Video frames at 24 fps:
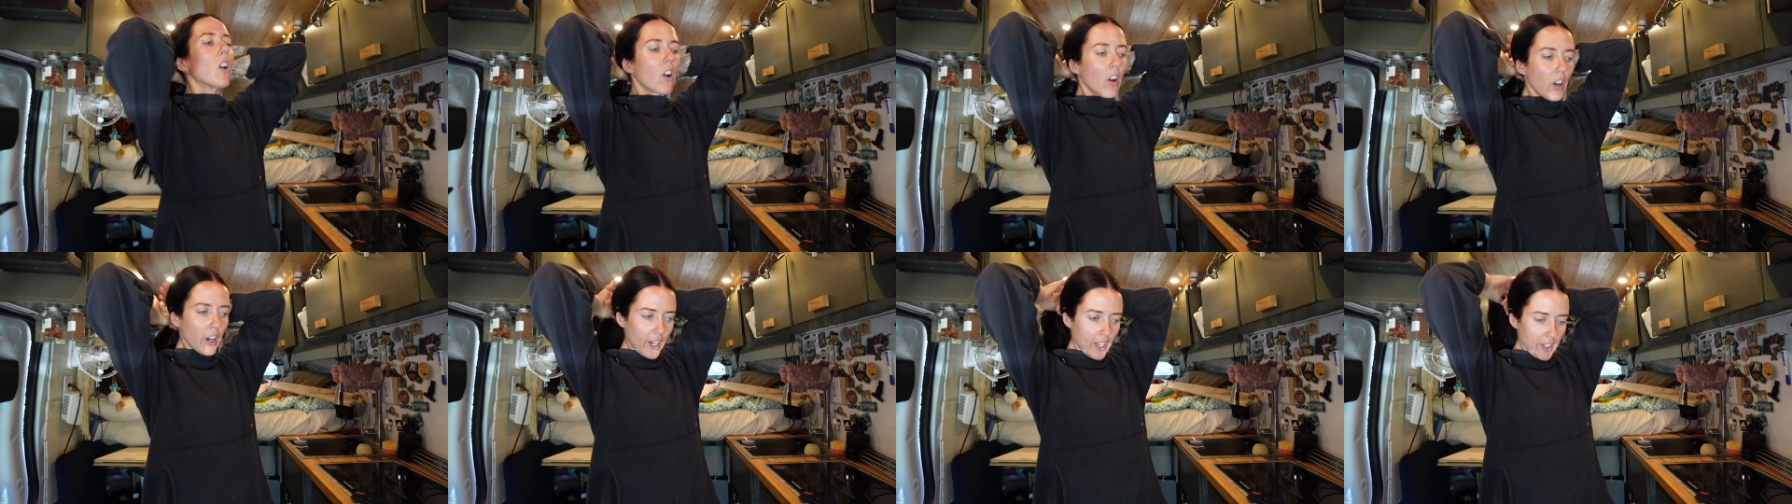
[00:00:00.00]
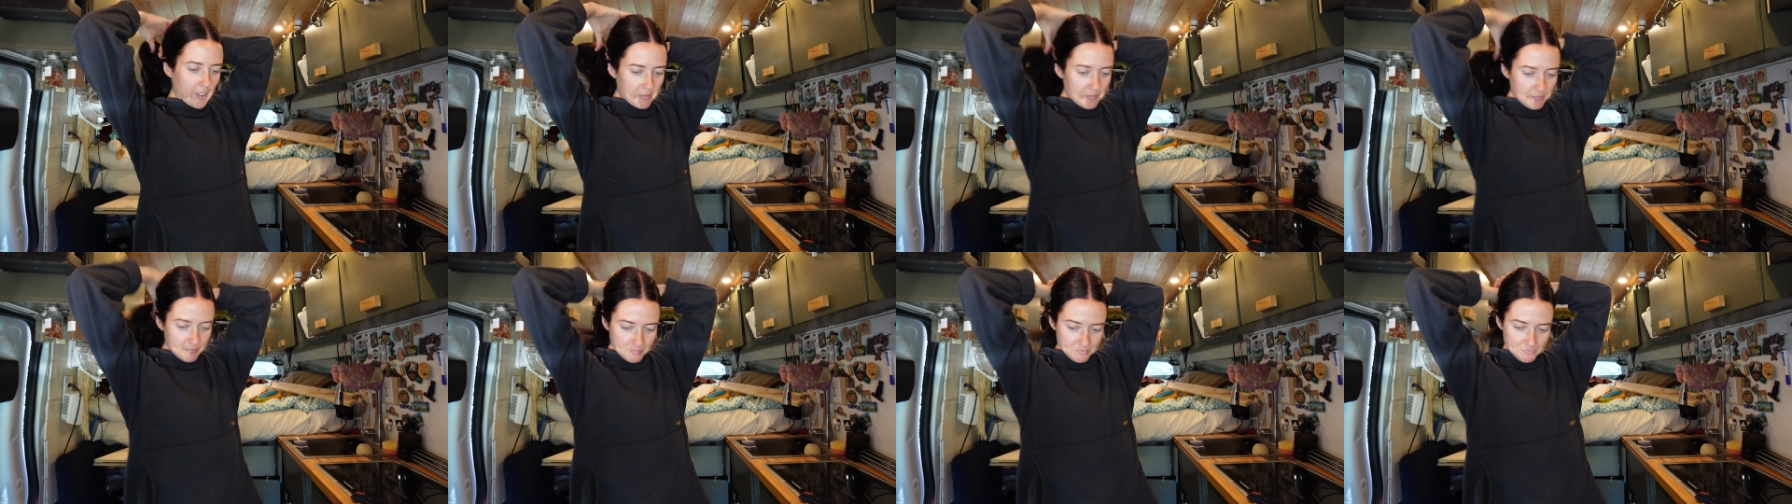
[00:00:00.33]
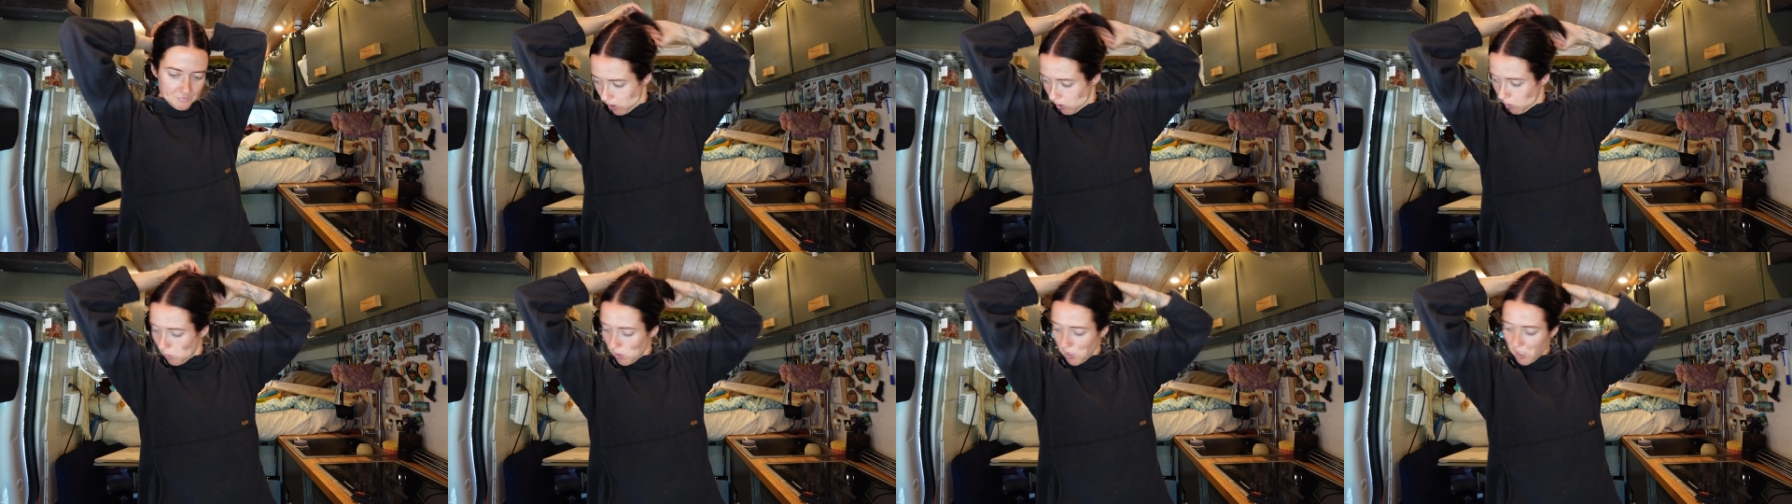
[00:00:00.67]
All right,
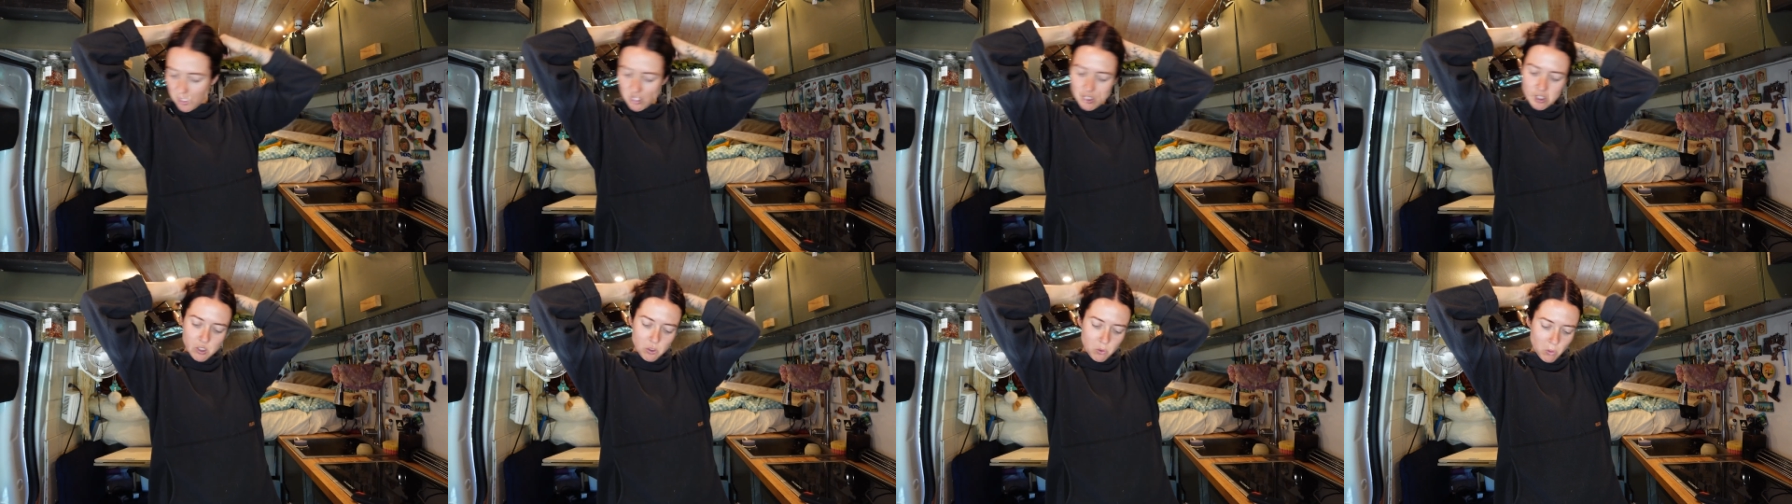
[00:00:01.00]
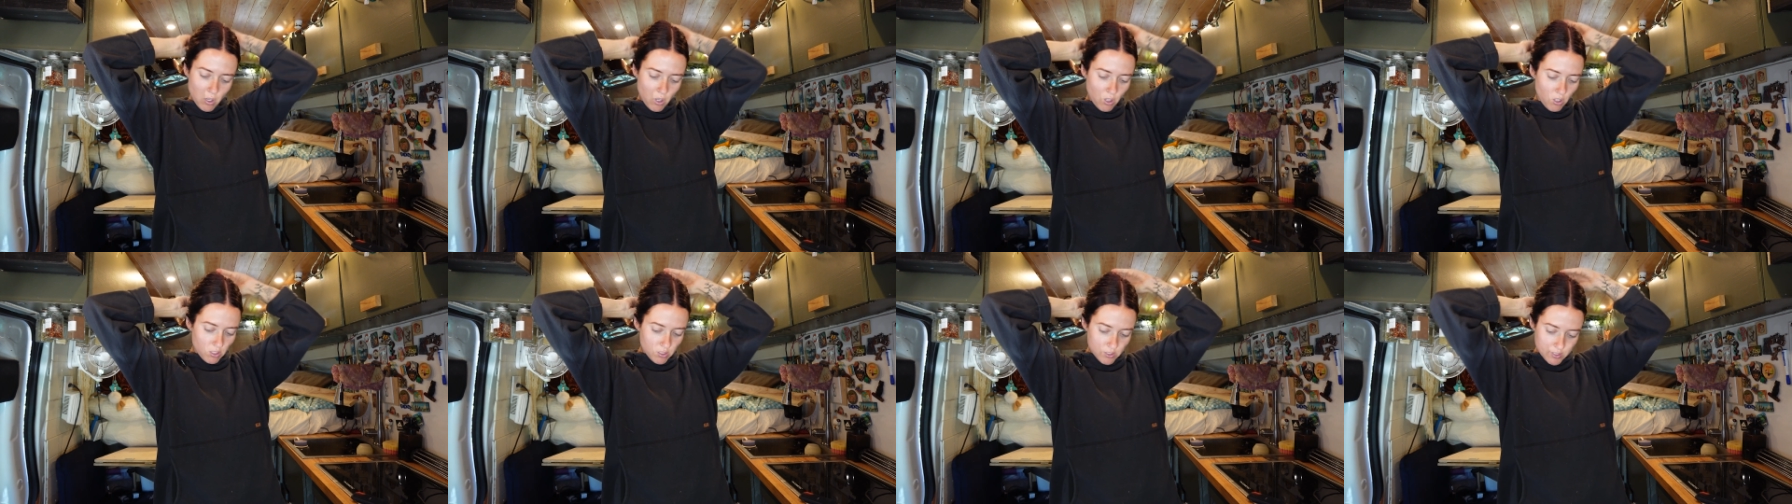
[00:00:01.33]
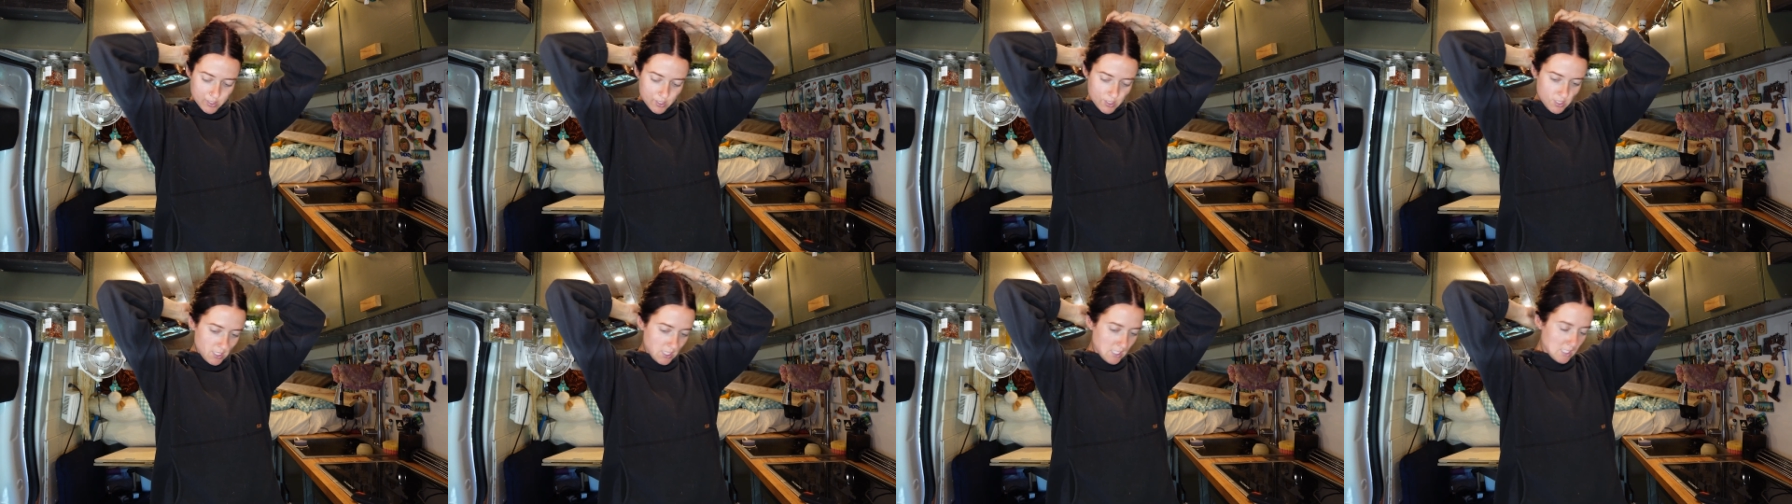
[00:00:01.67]
we're gonna do all
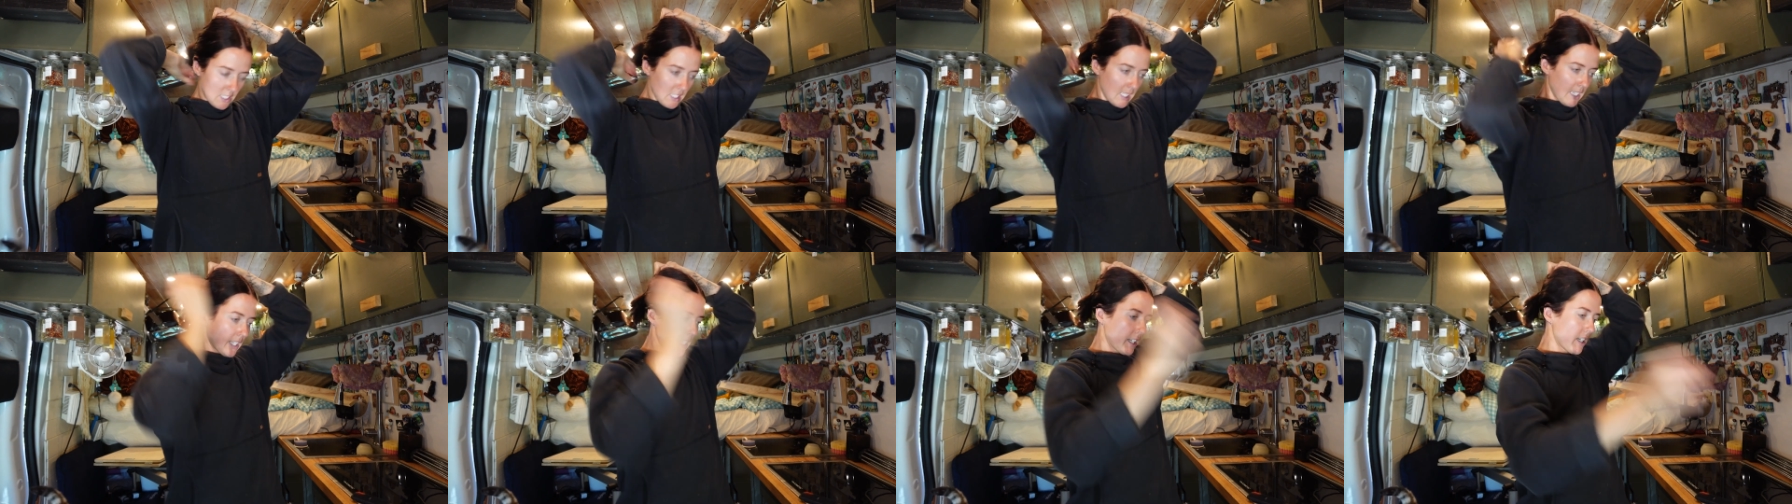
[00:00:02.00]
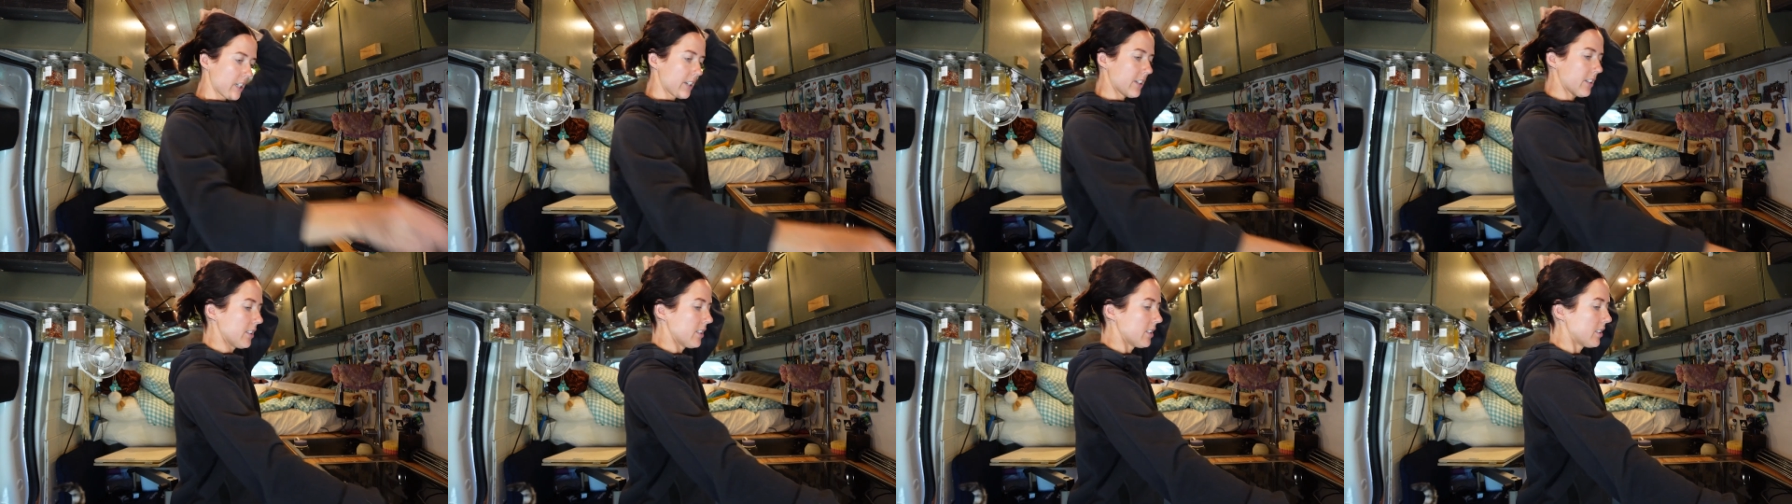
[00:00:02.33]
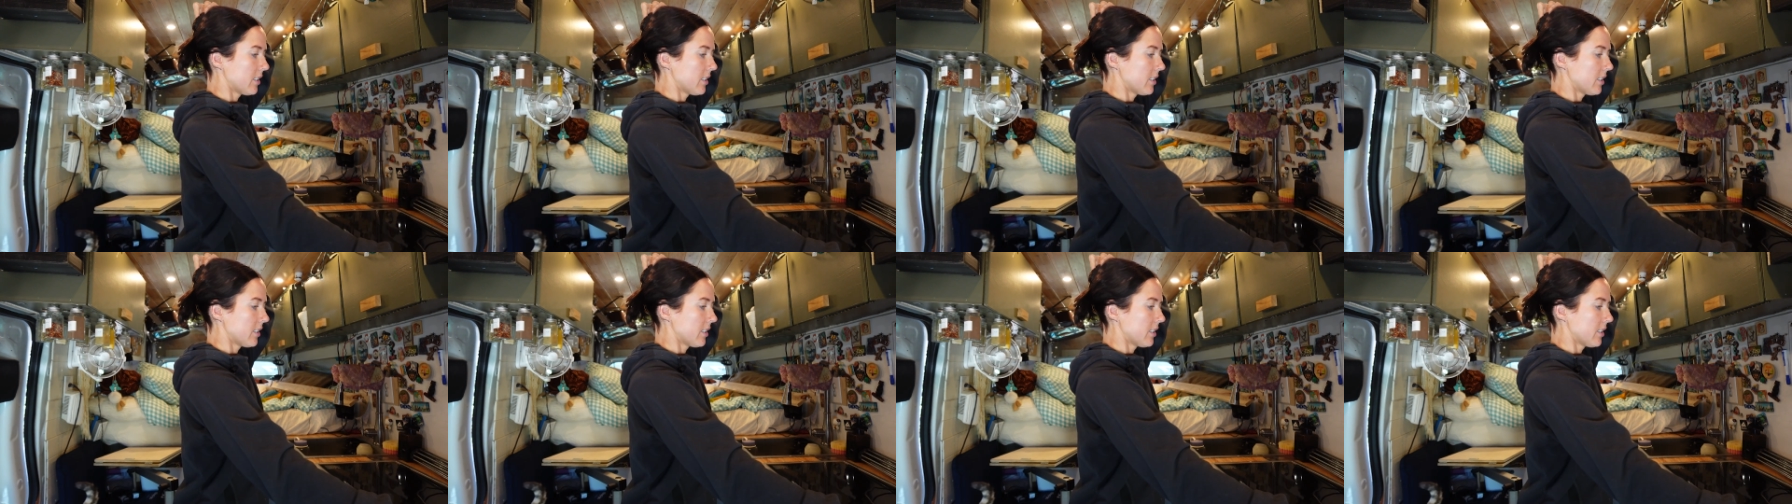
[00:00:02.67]
skincare